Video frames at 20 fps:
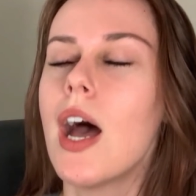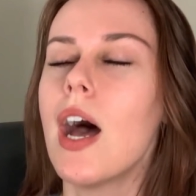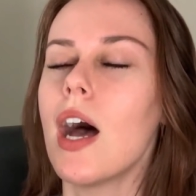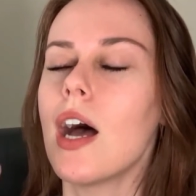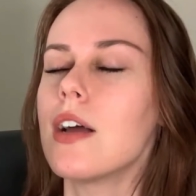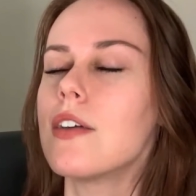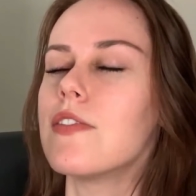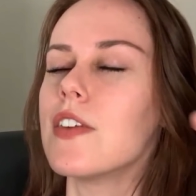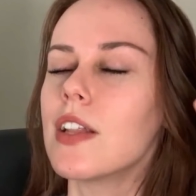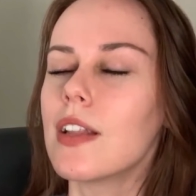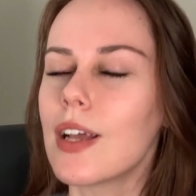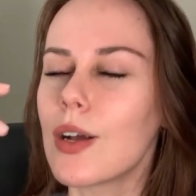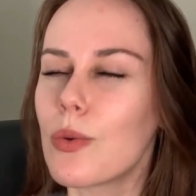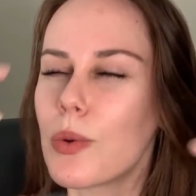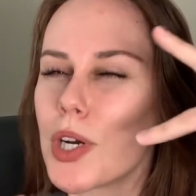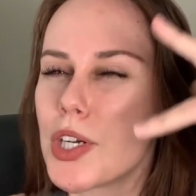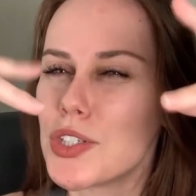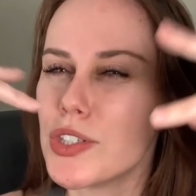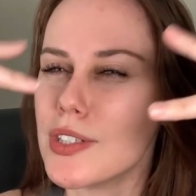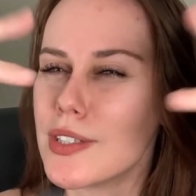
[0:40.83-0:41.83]
I feel like
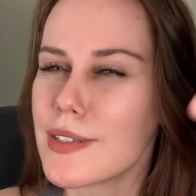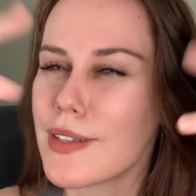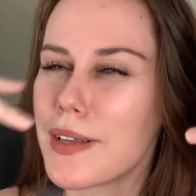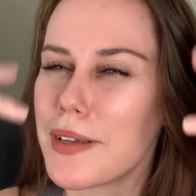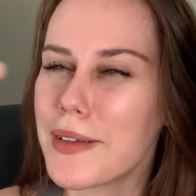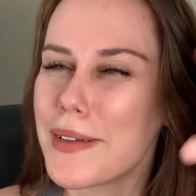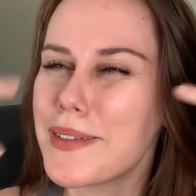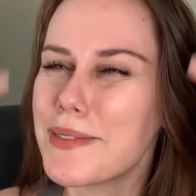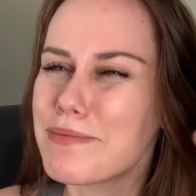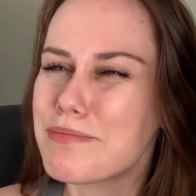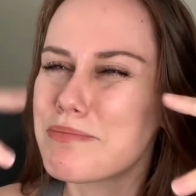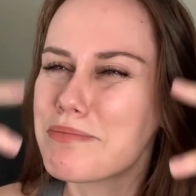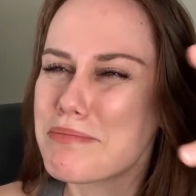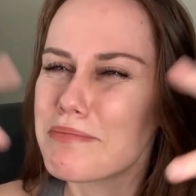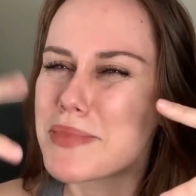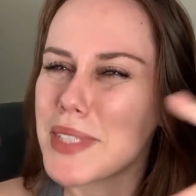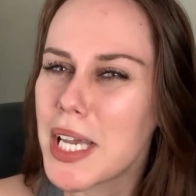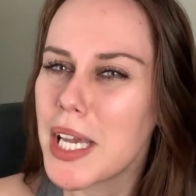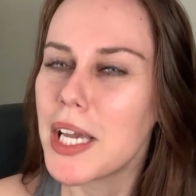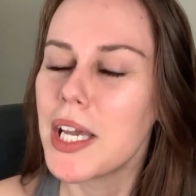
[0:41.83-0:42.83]
we're just like,
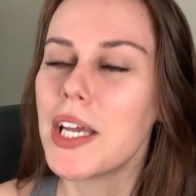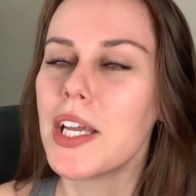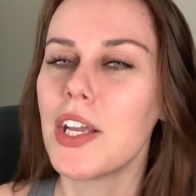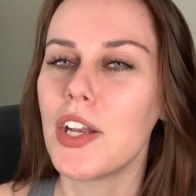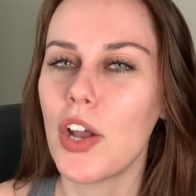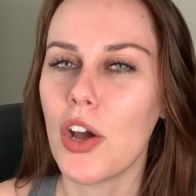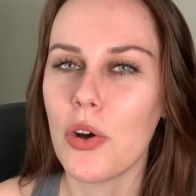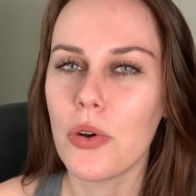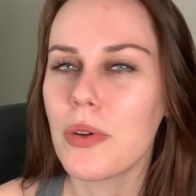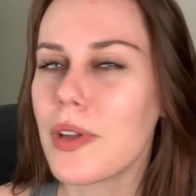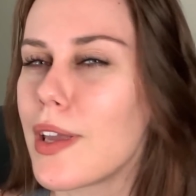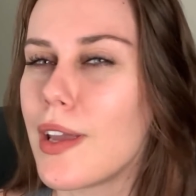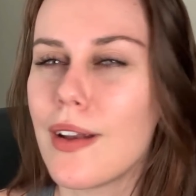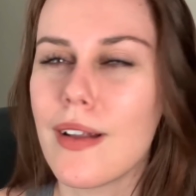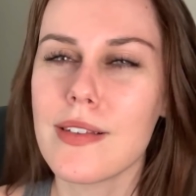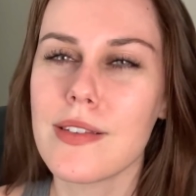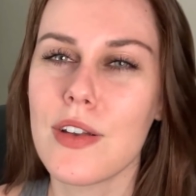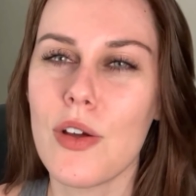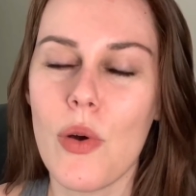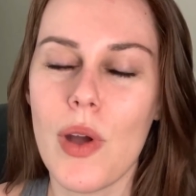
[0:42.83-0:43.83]
you know, he
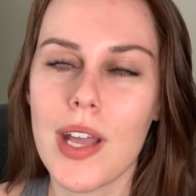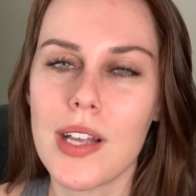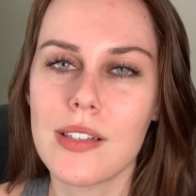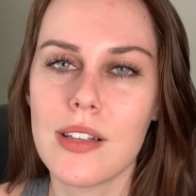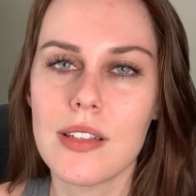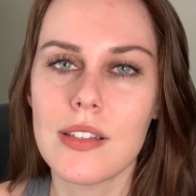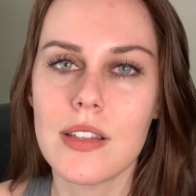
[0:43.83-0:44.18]
doesn't know I exist